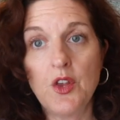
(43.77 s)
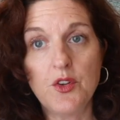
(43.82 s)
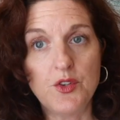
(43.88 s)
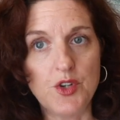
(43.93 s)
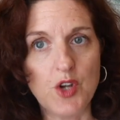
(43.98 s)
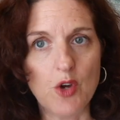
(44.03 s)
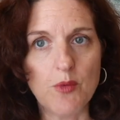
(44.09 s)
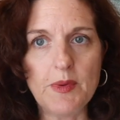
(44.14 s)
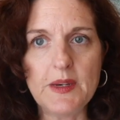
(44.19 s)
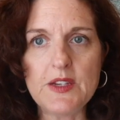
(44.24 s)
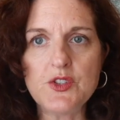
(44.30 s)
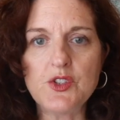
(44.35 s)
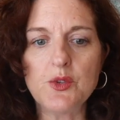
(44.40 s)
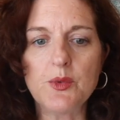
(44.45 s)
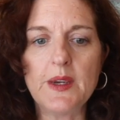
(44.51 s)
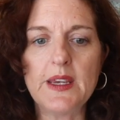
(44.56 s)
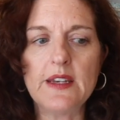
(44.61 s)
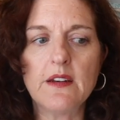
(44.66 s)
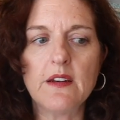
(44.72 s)
Nobody's
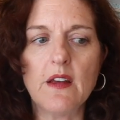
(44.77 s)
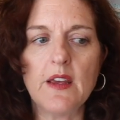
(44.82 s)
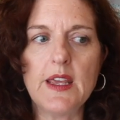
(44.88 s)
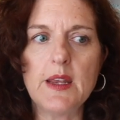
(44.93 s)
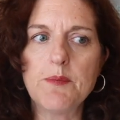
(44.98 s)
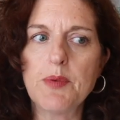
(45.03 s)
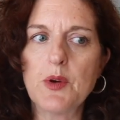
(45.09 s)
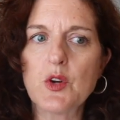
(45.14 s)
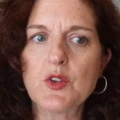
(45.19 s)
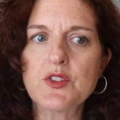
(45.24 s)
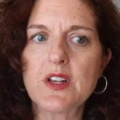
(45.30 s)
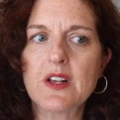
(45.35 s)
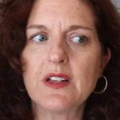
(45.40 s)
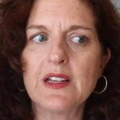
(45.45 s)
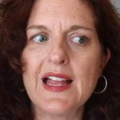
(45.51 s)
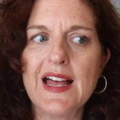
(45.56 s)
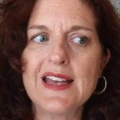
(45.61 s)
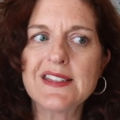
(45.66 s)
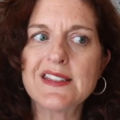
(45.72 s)
doing in-person
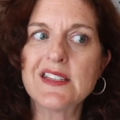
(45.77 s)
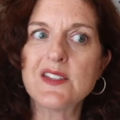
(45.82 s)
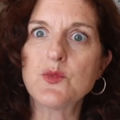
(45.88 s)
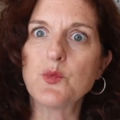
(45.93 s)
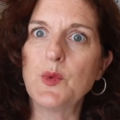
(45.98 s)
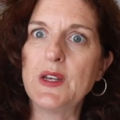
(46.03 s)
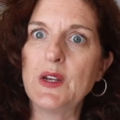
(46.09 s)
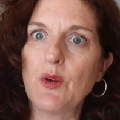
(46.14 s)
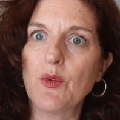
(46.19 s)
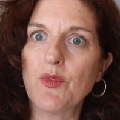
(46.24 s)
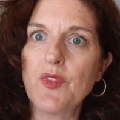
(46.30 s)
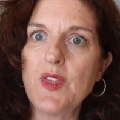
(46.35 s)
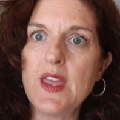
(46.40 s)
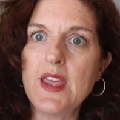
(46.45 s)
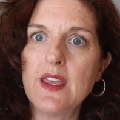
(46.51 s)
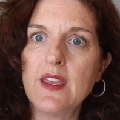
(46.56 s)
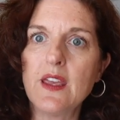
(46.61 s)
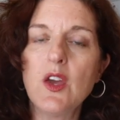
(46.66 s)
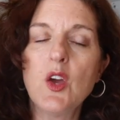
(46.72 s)
classes, we don't
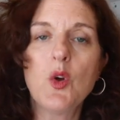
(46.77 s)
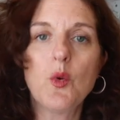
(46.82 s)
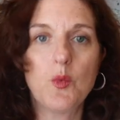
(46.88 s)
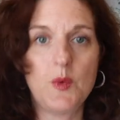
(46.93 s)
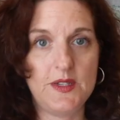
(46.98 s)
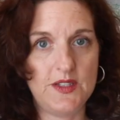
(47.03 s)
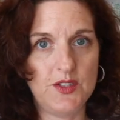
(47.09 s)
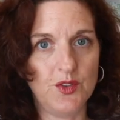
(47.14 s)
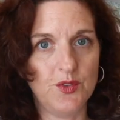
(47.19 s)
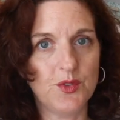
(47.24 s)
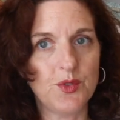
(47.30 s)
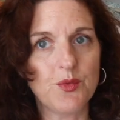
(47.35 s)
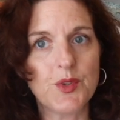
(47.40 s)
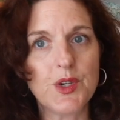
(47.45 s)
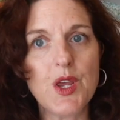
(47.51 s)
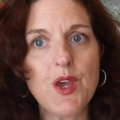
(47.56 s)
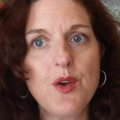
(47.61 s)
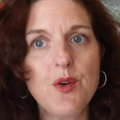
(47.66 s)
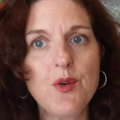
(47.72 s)
think. We still don't
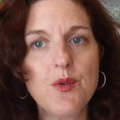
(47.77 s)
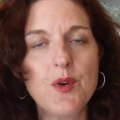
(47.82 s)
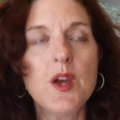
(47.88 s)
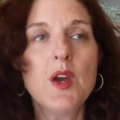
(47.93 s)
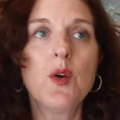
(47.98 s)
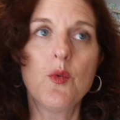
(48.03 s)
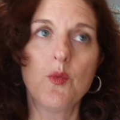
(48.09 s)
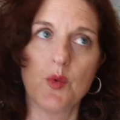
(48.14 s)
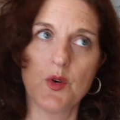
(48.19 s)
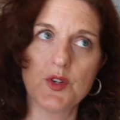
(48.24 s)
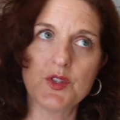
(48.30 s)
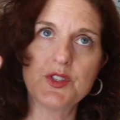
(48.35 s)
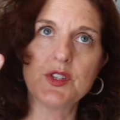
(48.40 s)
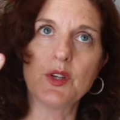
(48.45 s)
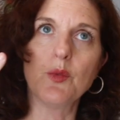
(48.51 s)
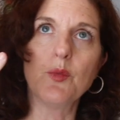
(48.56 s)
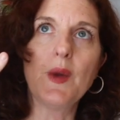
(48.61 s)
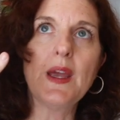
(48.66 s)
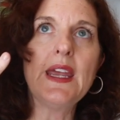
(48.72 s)
know. We're
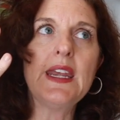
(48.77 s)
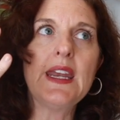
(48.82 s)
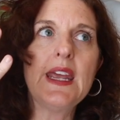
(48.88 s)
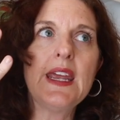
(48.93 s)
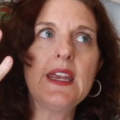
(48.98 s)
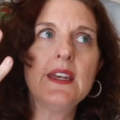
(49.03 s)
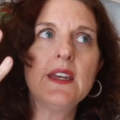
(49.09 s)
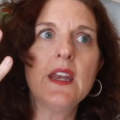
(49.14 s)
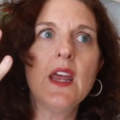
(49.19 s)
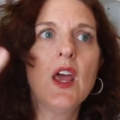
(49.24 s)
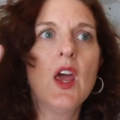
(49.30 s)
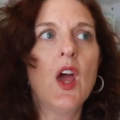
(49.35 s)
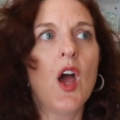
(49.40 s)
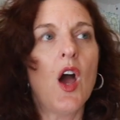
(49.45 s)
still waiting.